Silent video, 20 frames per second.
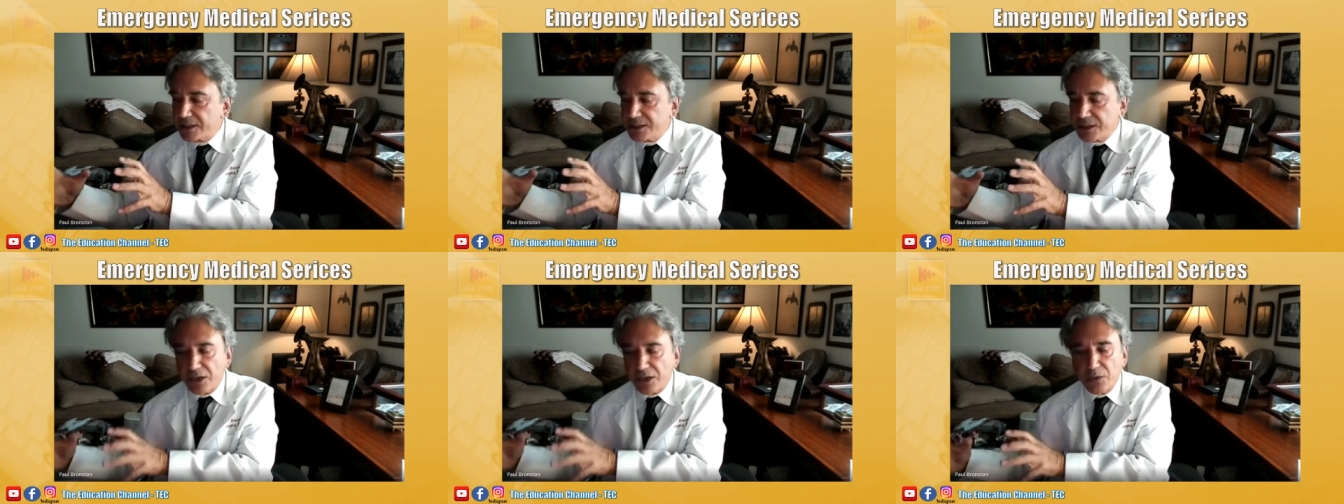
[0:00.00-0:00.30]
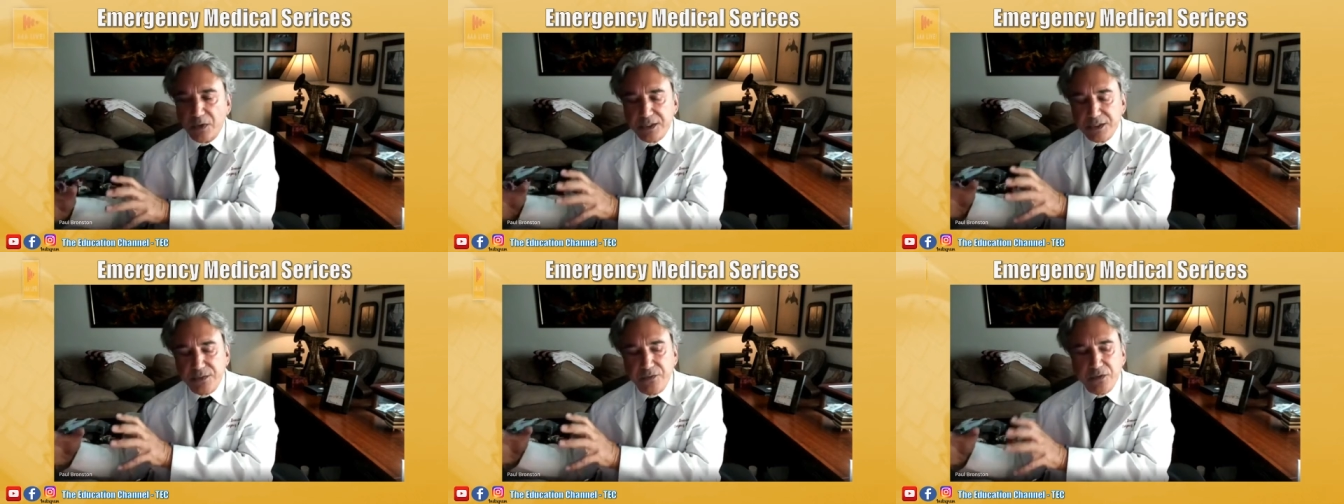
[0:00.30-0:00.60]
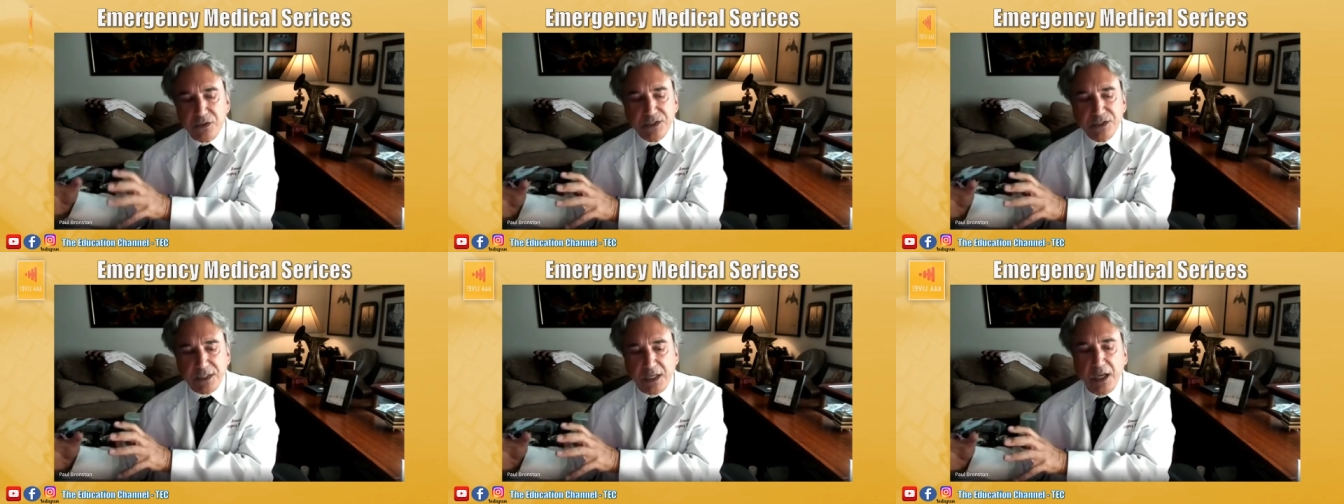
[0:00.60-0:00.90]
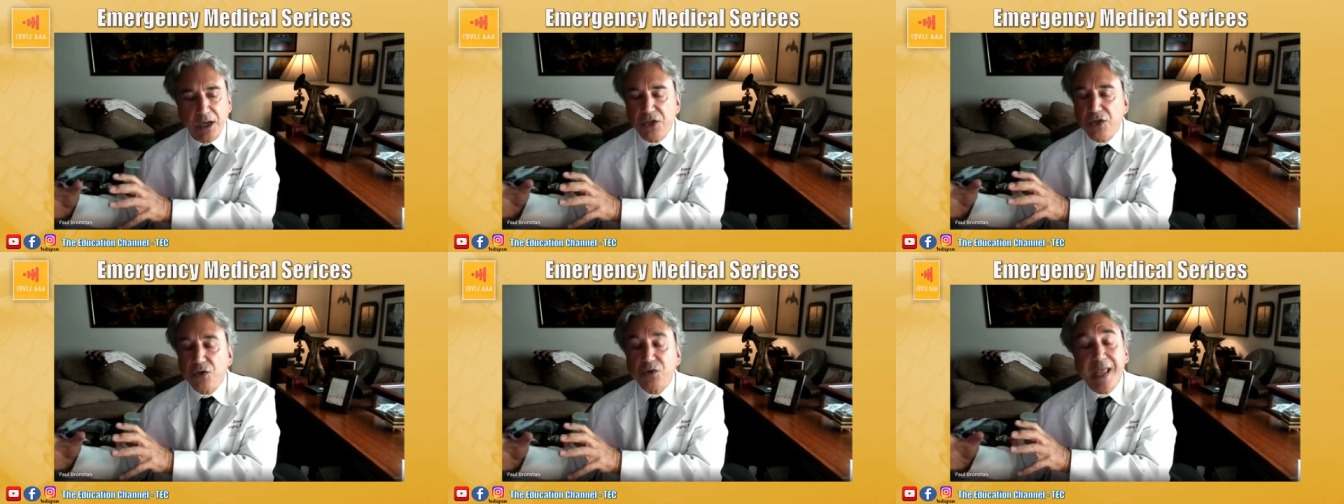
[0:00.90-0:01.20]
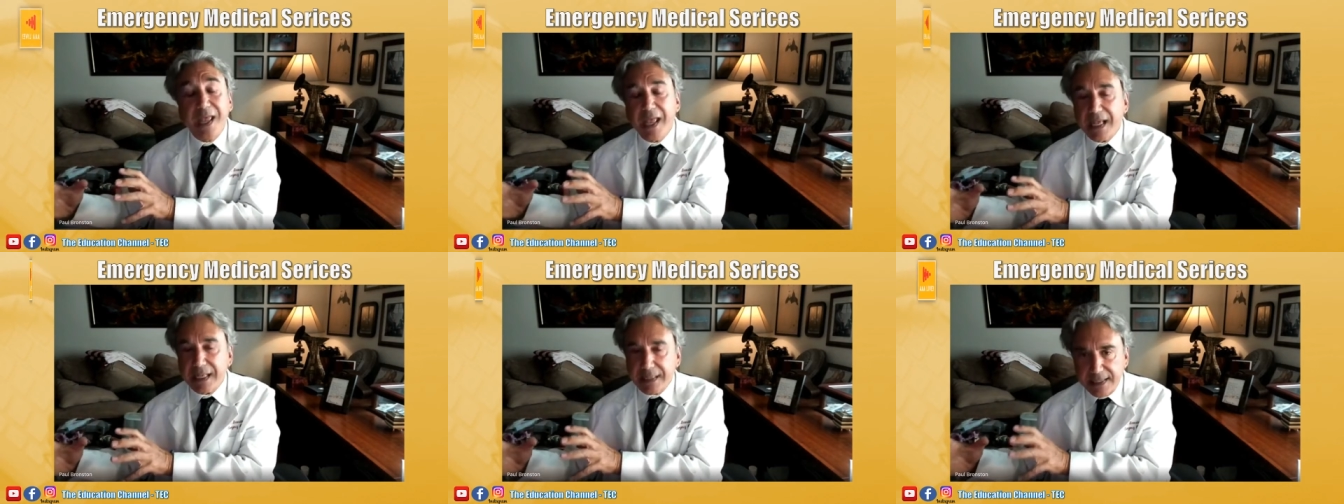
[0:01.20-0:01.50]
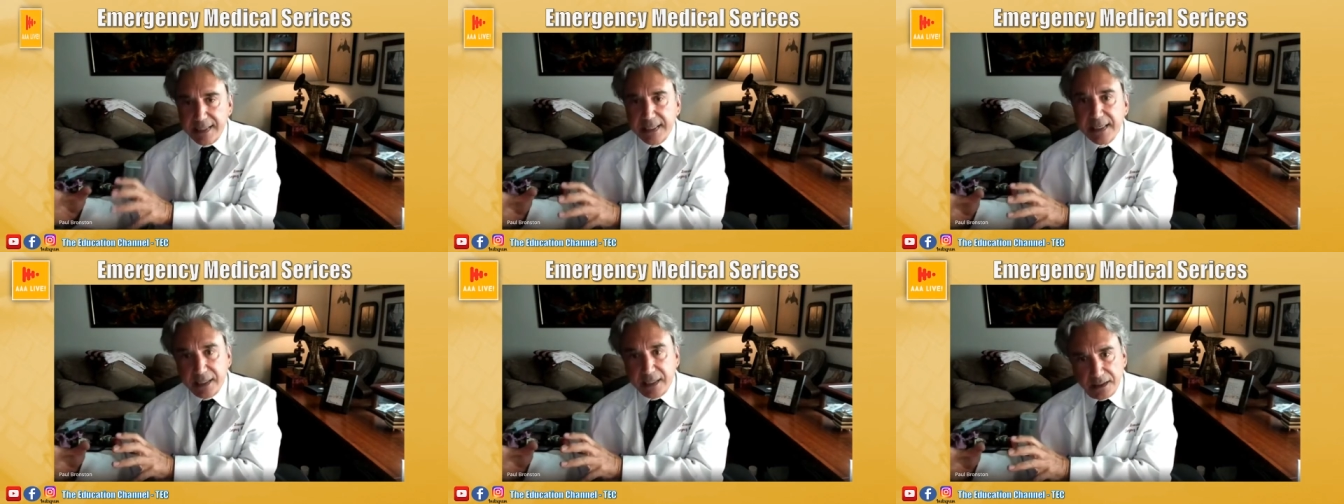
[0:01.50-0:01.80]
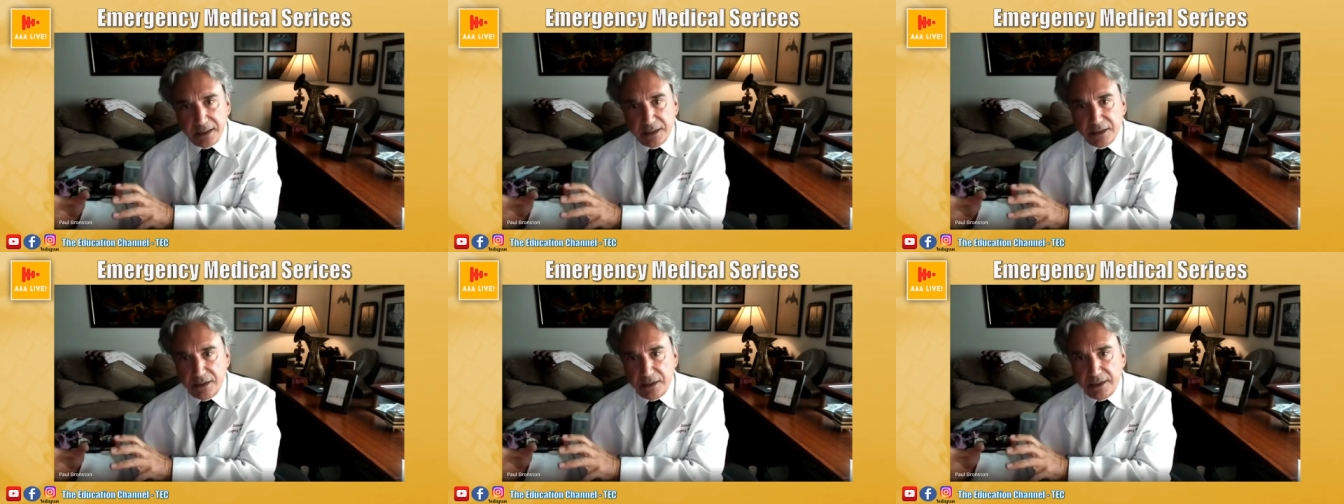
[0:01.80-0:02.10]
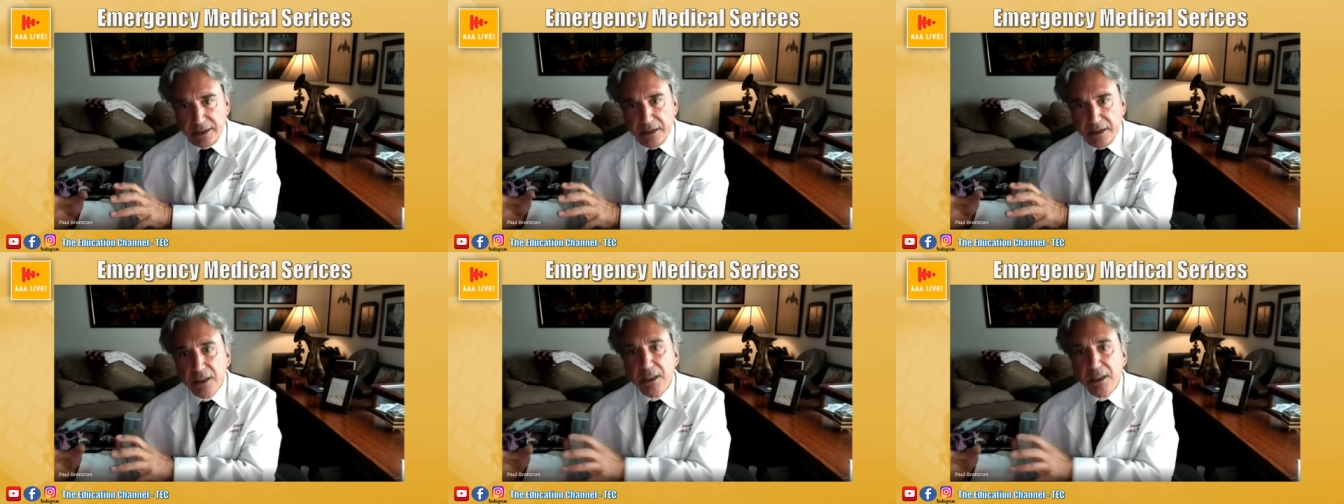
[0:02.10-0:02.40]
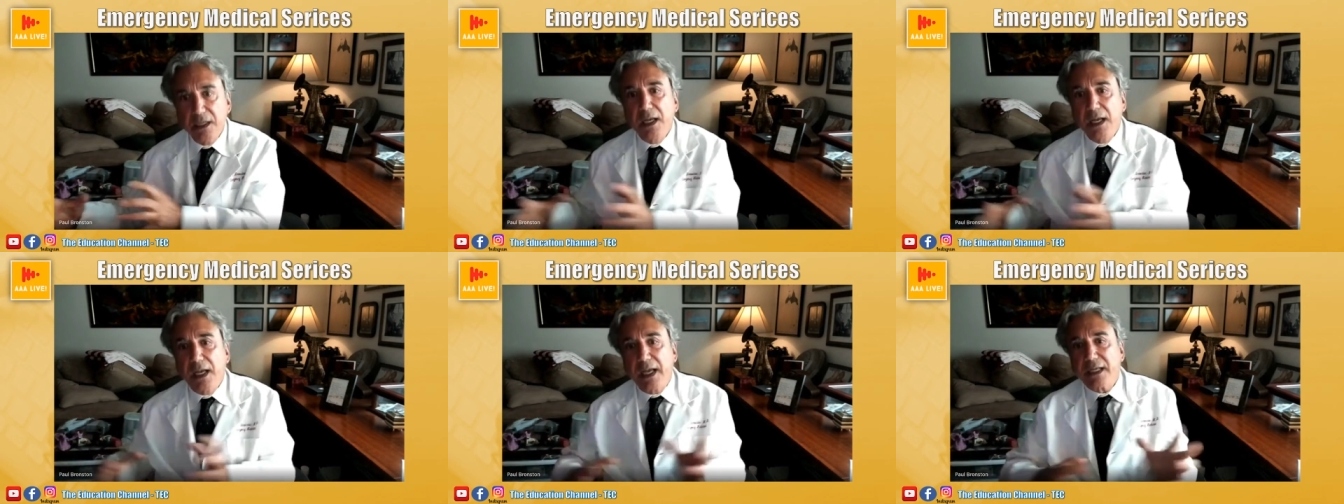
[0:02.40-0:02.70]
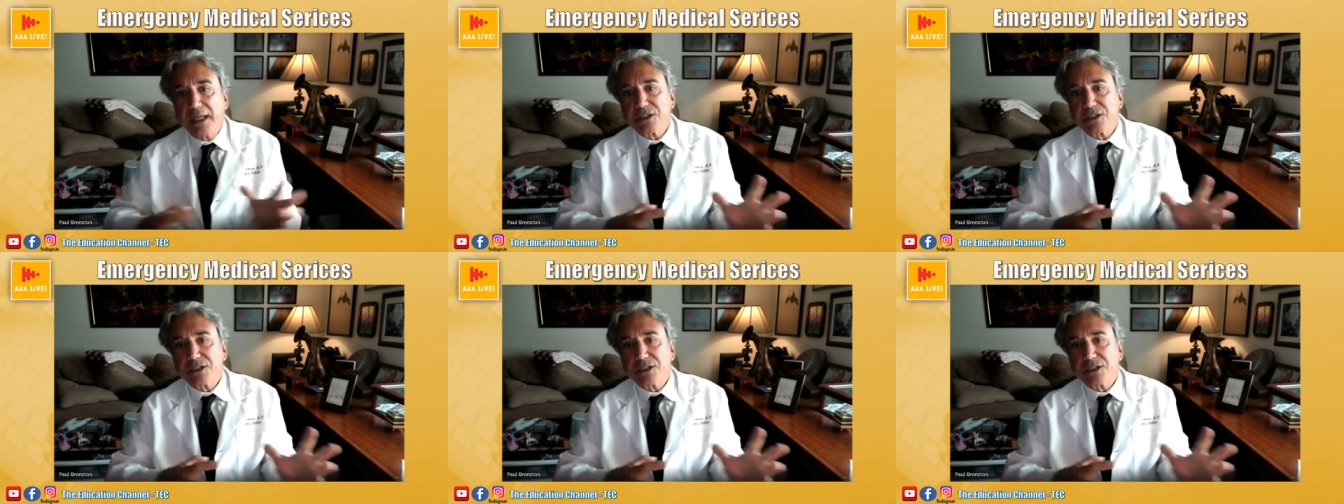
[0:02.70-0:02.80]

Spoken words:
otherwise, if you're scared, you can't think clearly. And